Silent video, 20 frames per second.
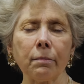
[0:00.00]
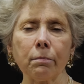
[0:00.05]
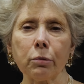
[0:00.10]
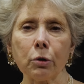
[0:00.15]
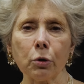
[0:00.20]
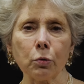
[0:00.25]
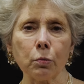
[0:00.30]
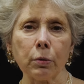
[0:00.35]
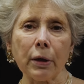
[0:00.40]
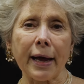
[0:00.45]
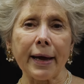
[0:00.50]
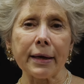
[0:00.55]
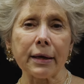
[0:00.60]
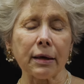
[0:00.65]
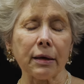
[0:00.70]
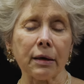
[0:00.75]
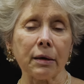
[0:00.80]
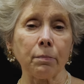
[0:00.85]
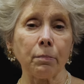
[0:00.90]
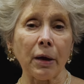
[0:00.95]
and
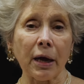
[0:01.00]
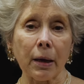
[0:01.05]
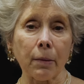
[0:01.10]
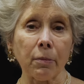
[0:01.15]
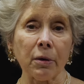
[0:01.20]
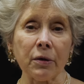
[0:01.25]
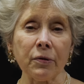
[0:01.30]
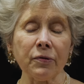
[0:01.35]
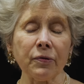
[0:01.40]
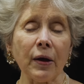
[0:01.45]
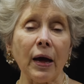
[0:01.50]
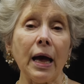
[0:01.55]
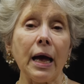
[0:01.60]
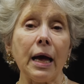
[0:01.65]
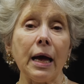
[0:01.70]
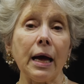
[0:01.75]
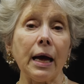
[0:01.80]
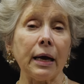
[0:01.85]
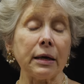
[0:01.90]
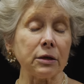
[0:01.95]
blue-blanketed babies,
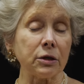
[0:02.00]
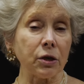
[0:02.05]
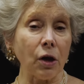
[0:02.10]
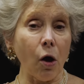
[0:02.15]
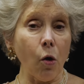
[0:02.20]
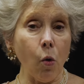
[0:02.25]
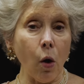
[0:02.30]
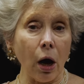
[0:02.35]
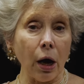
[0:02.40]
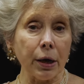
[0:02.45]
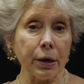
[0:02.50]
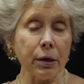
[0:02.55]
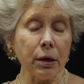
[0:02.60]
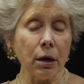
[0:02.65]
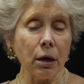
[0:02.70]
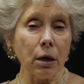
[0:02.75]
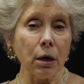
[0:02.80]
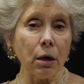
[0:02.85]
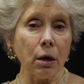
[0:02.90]
and so on.